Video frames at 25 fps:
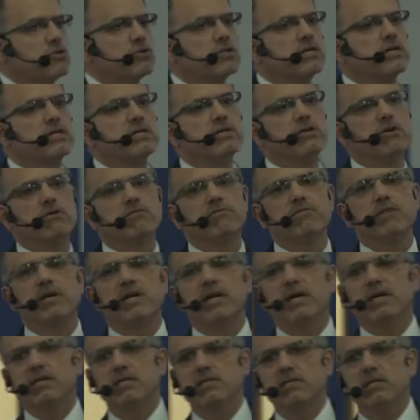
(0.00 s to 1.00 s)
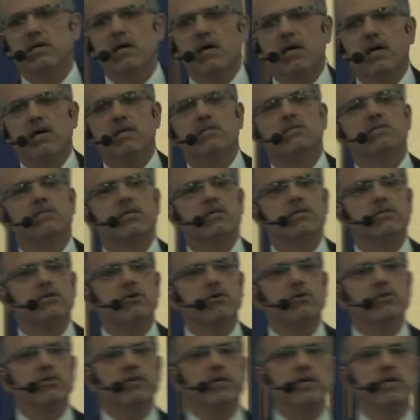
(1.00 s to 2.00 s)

to turn off the light and turn on